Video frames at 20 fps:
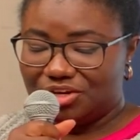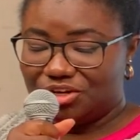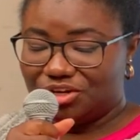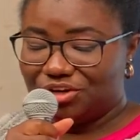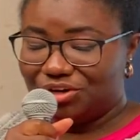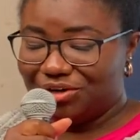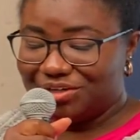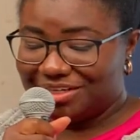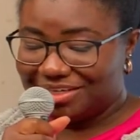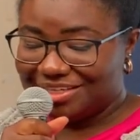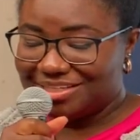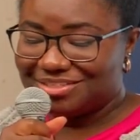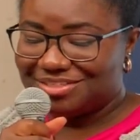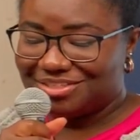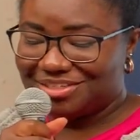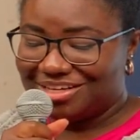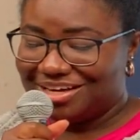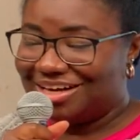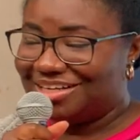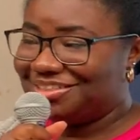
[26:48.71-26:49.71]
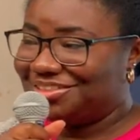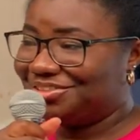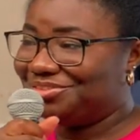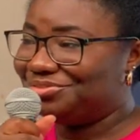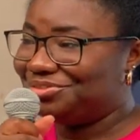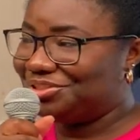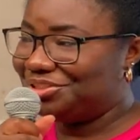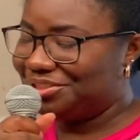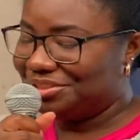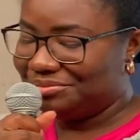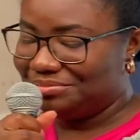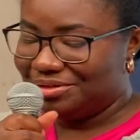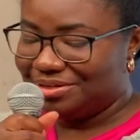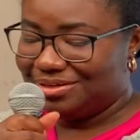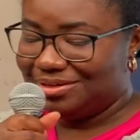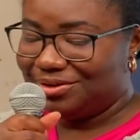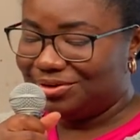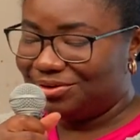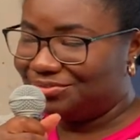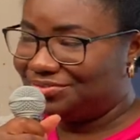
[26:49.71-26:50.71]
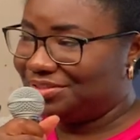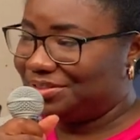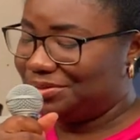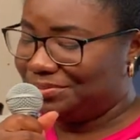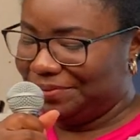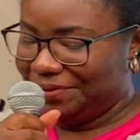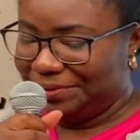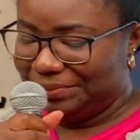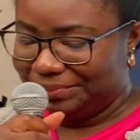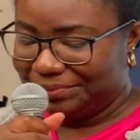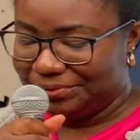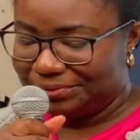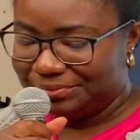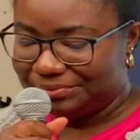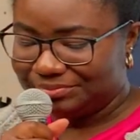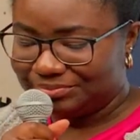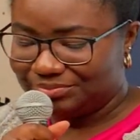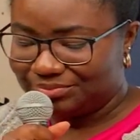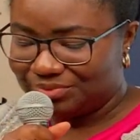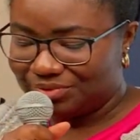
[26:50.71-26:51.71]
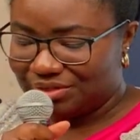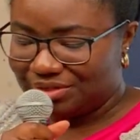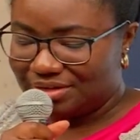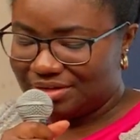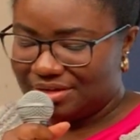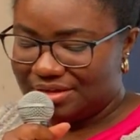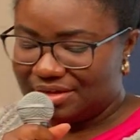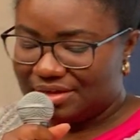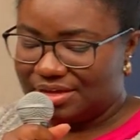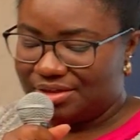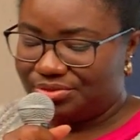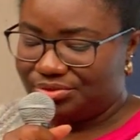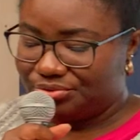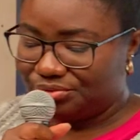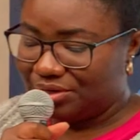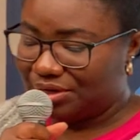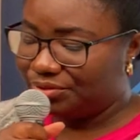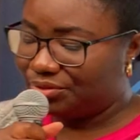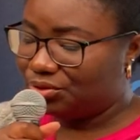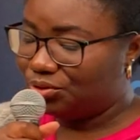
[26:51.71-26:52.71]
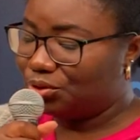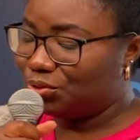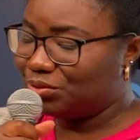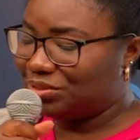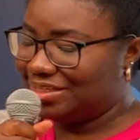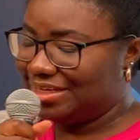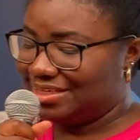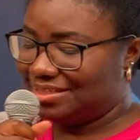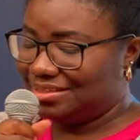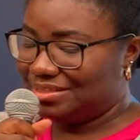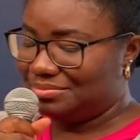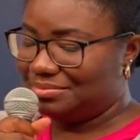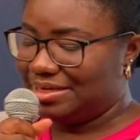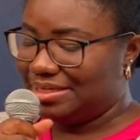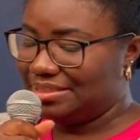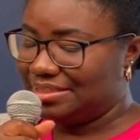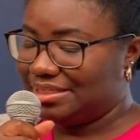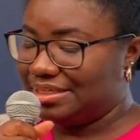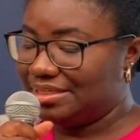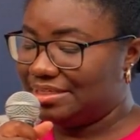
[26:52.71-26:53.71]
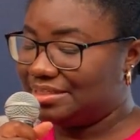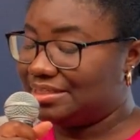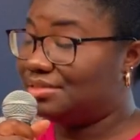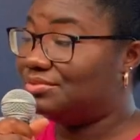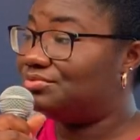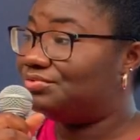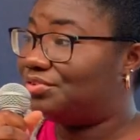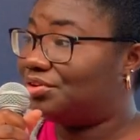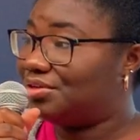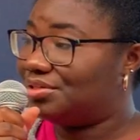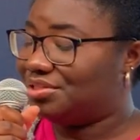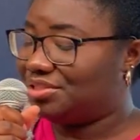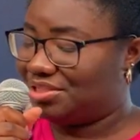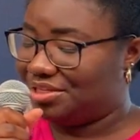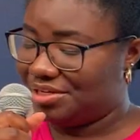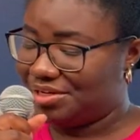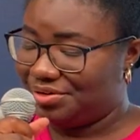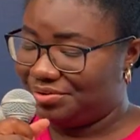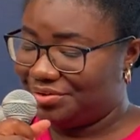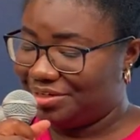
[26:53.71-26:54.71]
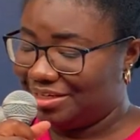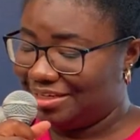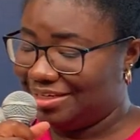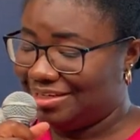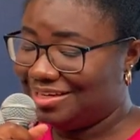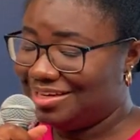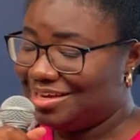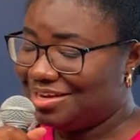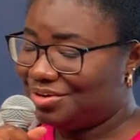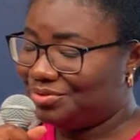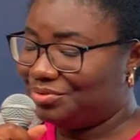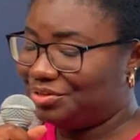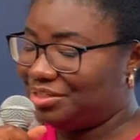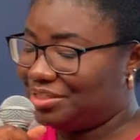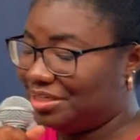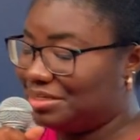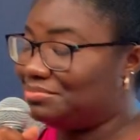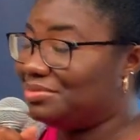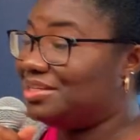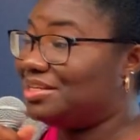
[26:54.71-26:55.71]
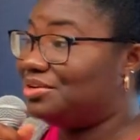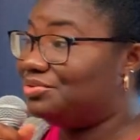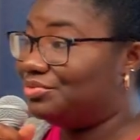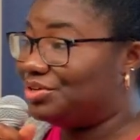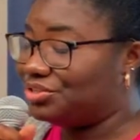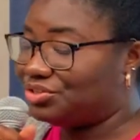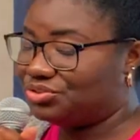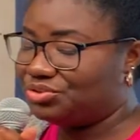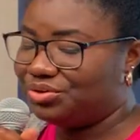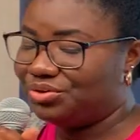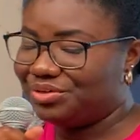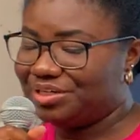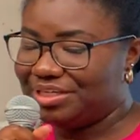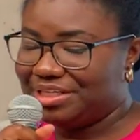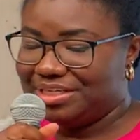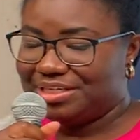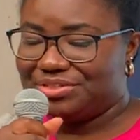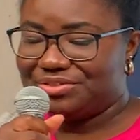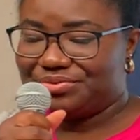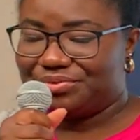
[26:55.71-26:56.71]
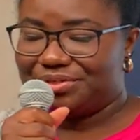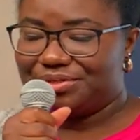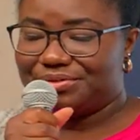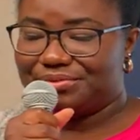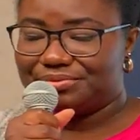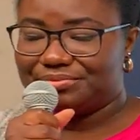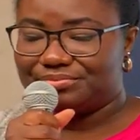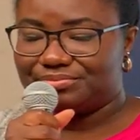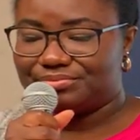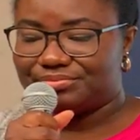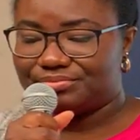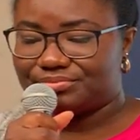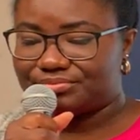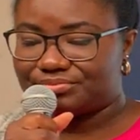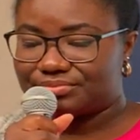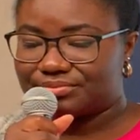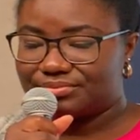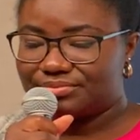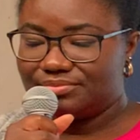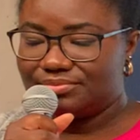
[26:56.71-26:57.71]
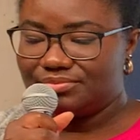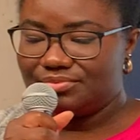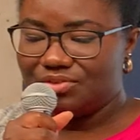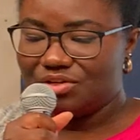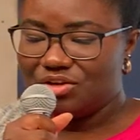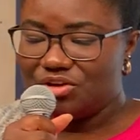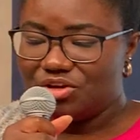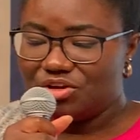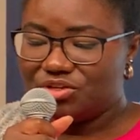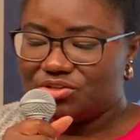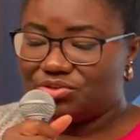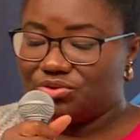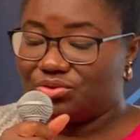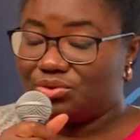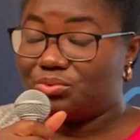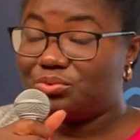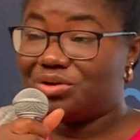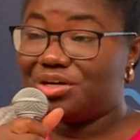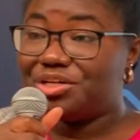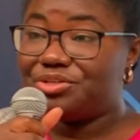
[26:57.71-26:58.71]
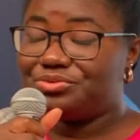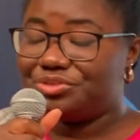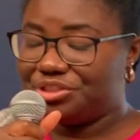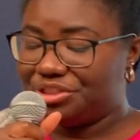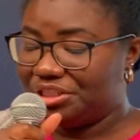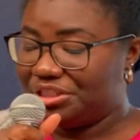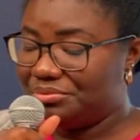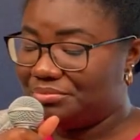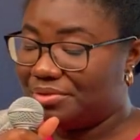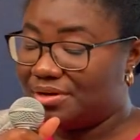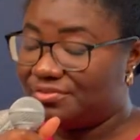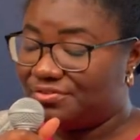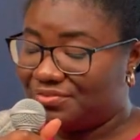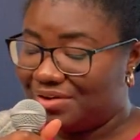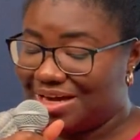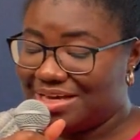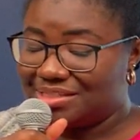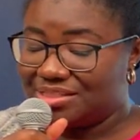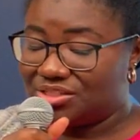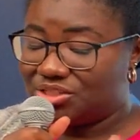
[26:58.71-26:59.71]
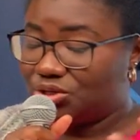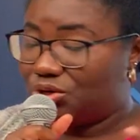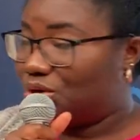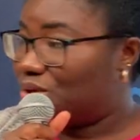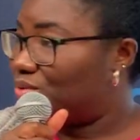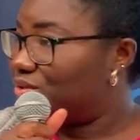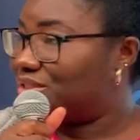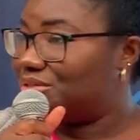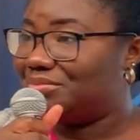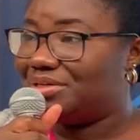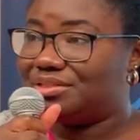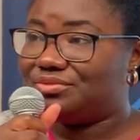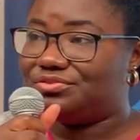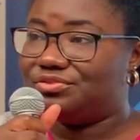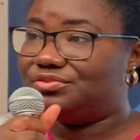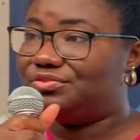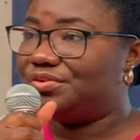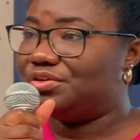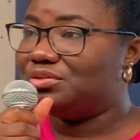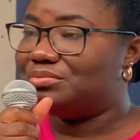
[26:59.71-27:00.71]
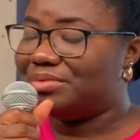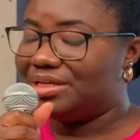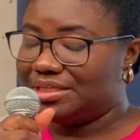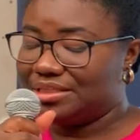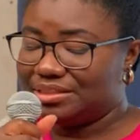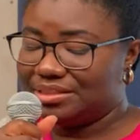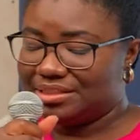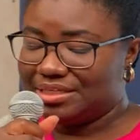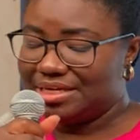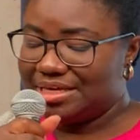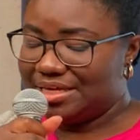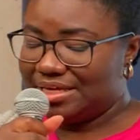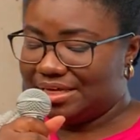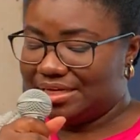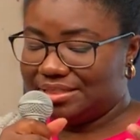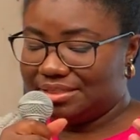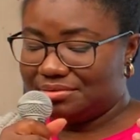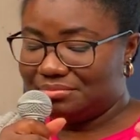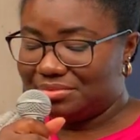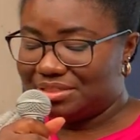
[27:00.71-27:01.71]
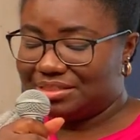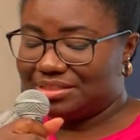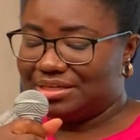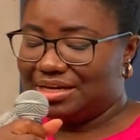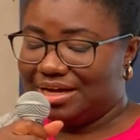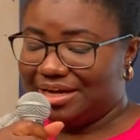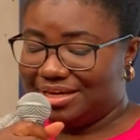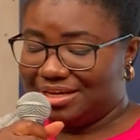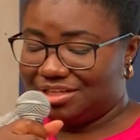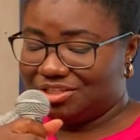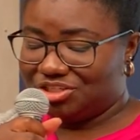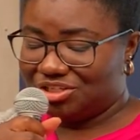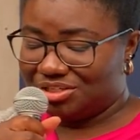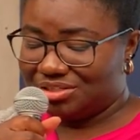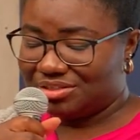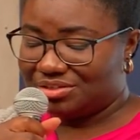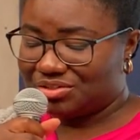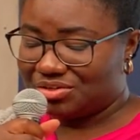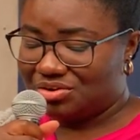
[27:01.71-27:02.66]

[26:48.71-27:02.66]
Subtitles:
God is the guardian and redeemer of his people. And throughout the Old Testament, he's seen voluntarily redeeming and restoring Israel. So the word redeemer finds its ultimate fulfillment in the Messiah, Jesus